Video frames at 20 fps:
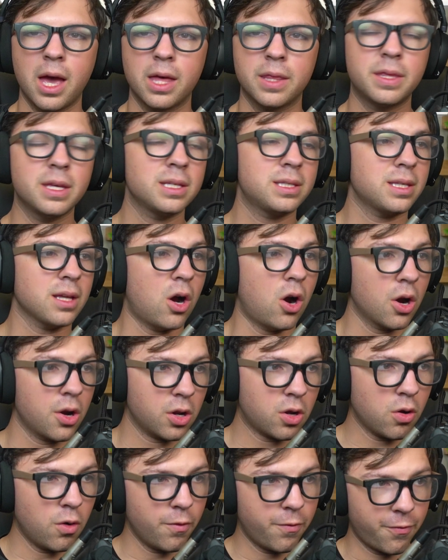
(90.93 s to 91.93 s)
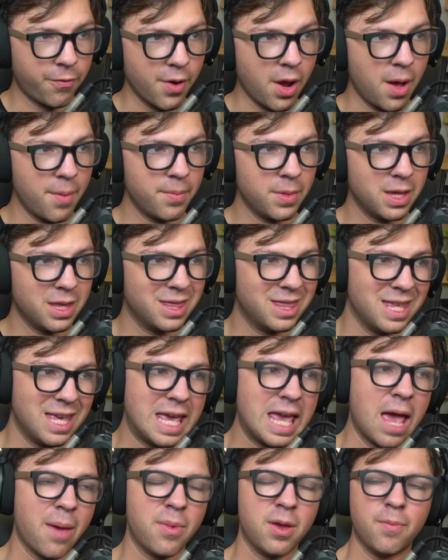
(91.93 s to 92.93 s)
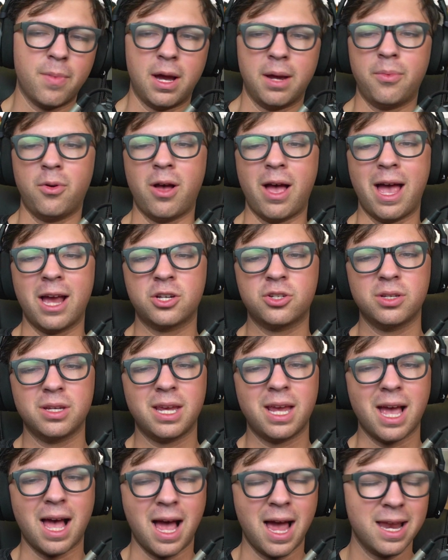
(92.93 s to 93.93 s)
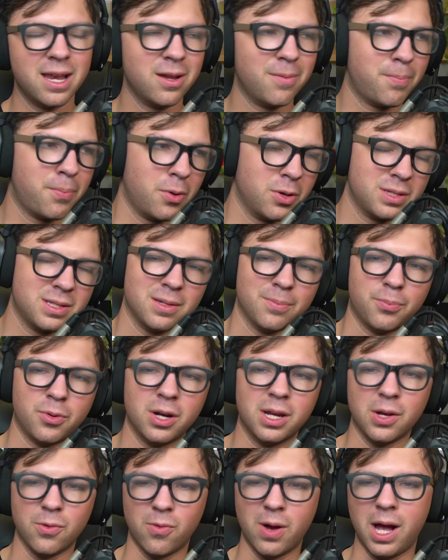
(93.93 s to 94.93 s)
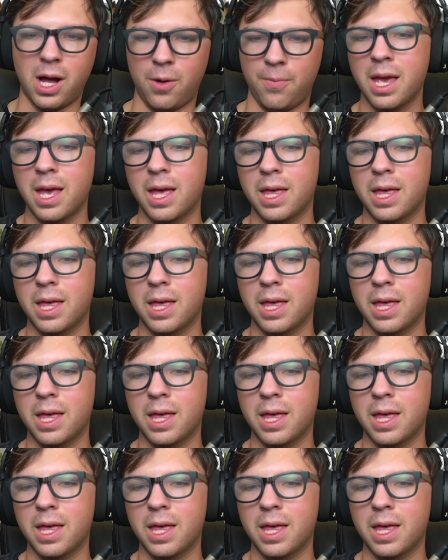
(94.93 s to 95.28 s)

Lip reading: This article from the Gaming Bible actually kind of puts it pretty well.